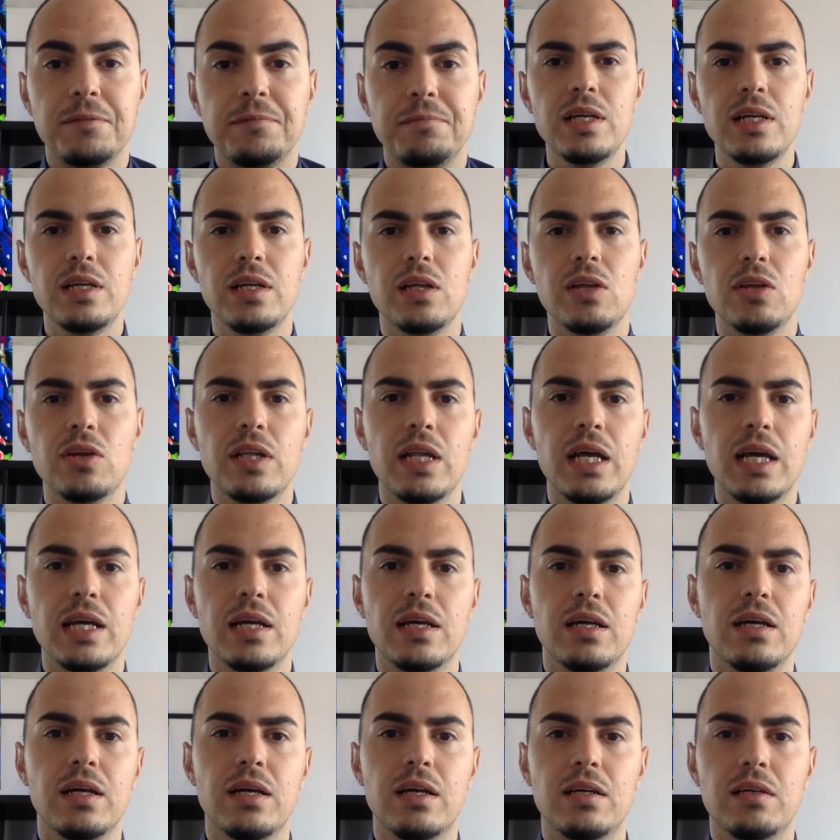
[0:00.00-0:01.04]
It looked like
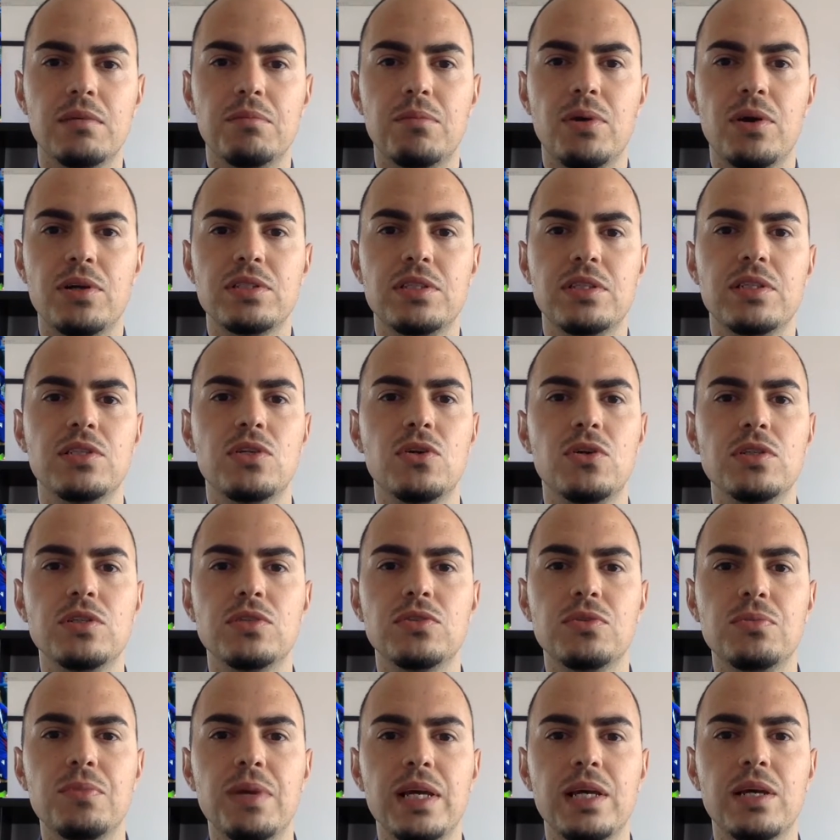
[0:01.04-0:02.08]
Barca is going
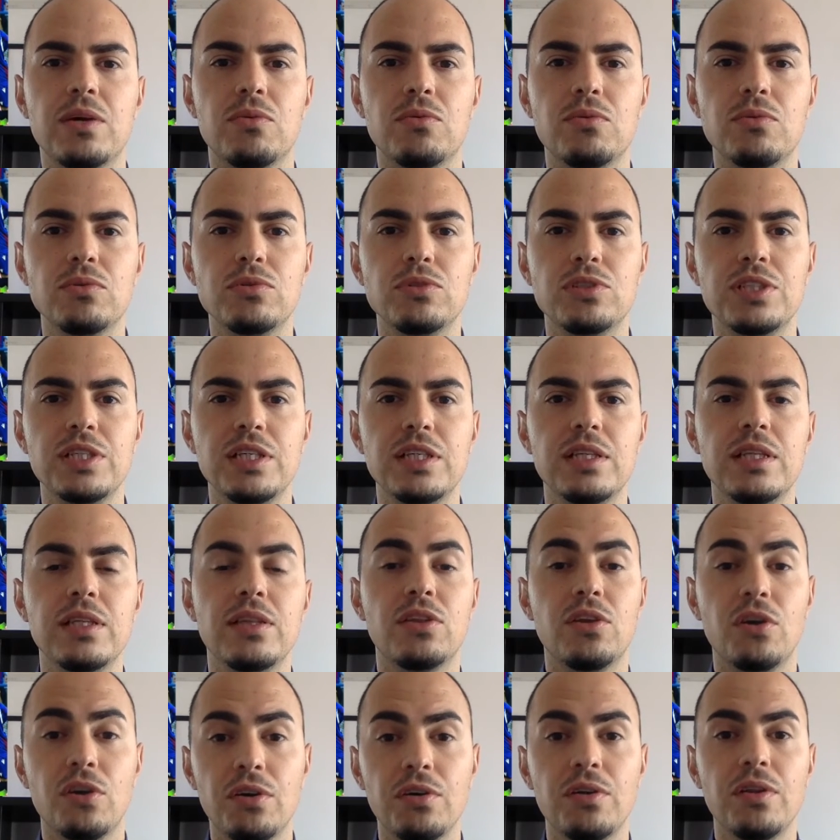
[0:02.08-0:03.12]
to make a routine
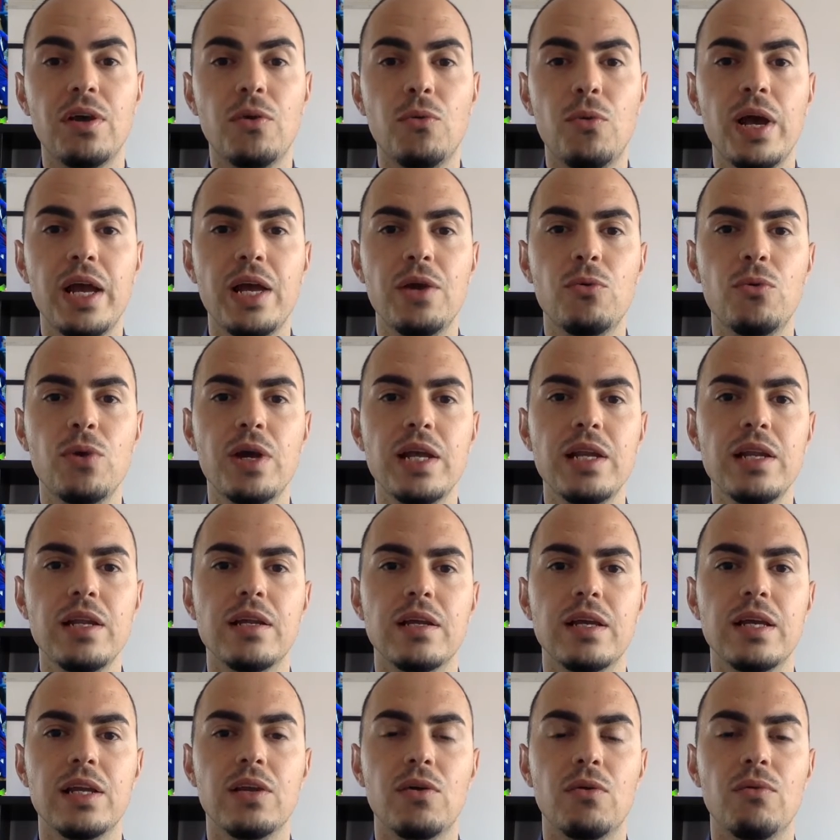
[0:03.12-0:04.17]
third away win
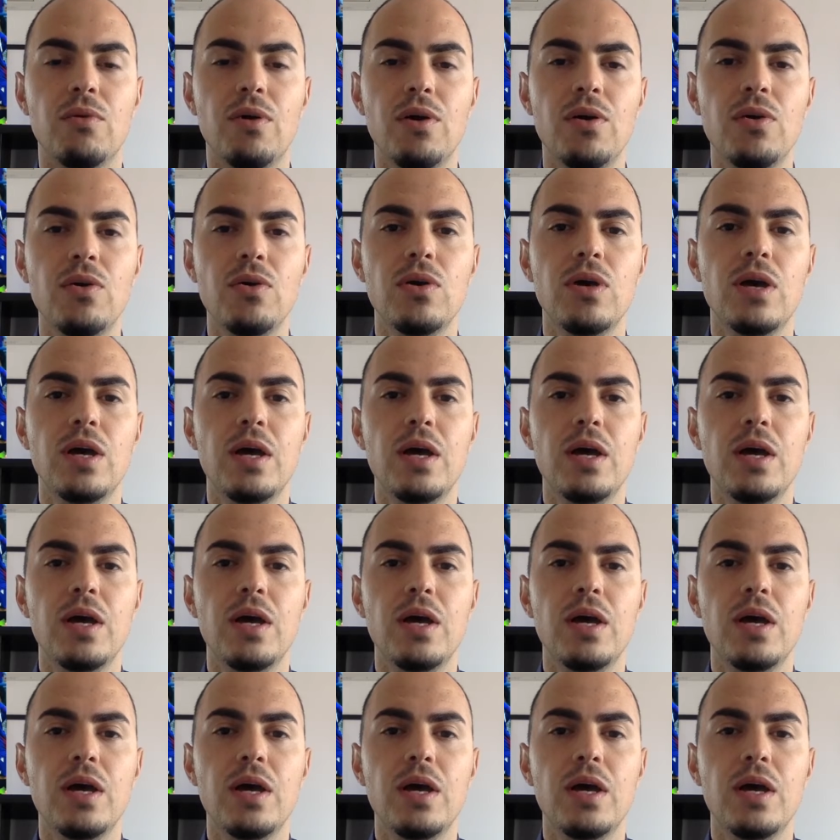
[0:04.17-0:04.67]
in a row.